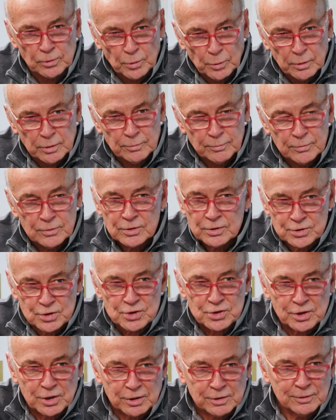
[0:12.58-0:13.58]
doing? Just
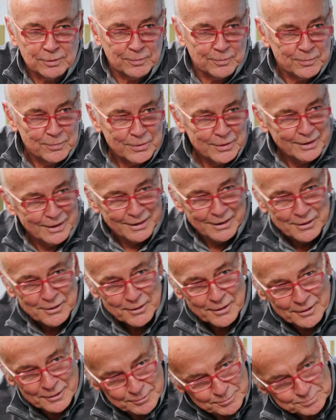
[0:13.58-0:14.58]
kidding.
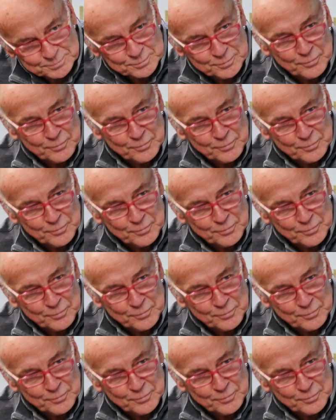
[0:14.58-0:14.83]
You